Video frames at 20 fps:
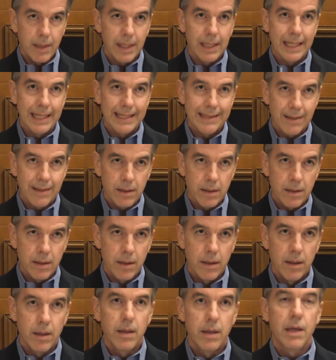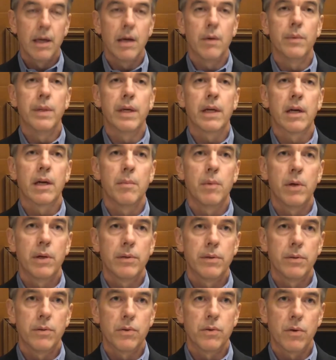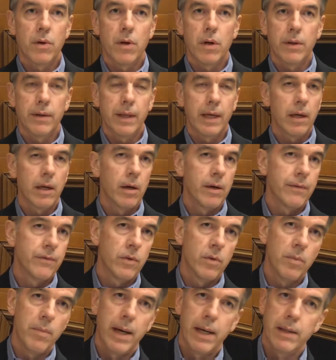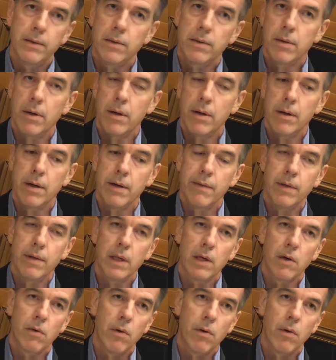and listen. And when they come on too strong, they get off to a bad start and everything